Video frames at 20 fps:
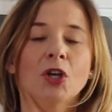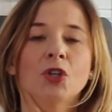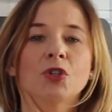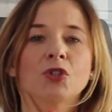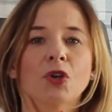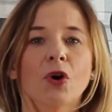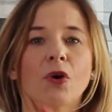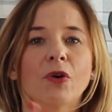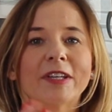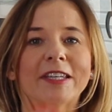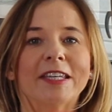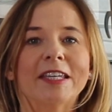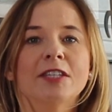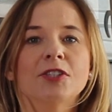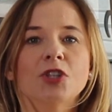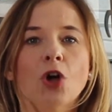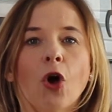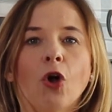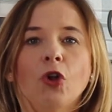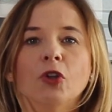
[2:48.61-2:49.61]
So
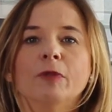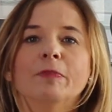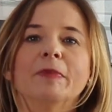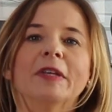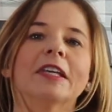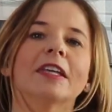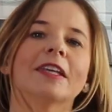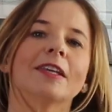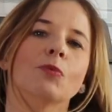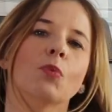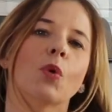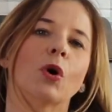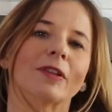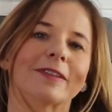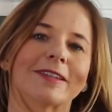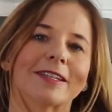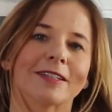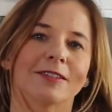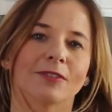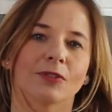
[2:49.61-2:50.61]
he told me he
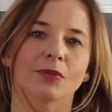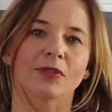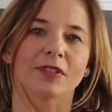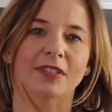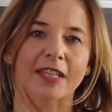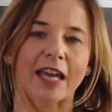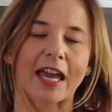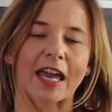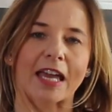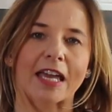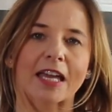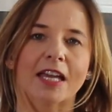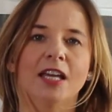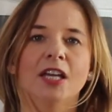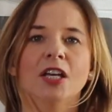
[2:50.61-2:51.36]
wanted to stay.